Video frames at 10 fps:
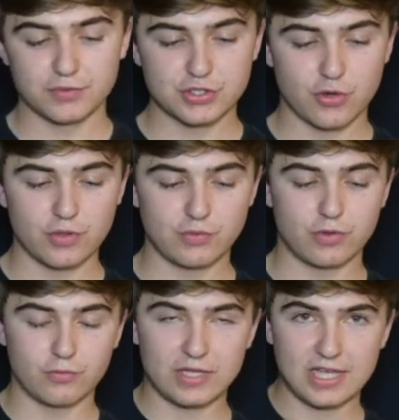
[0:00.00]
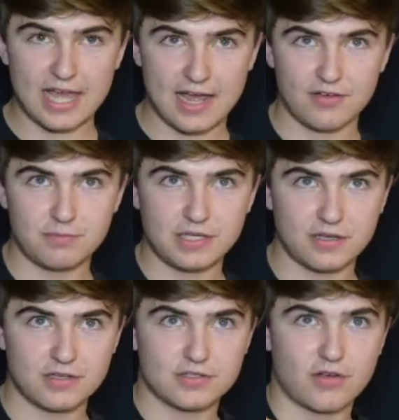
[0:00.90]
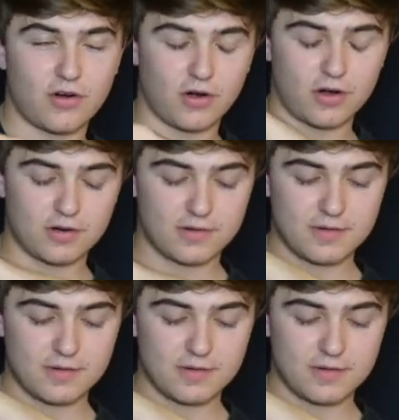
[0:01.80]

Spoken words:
So what we have, because our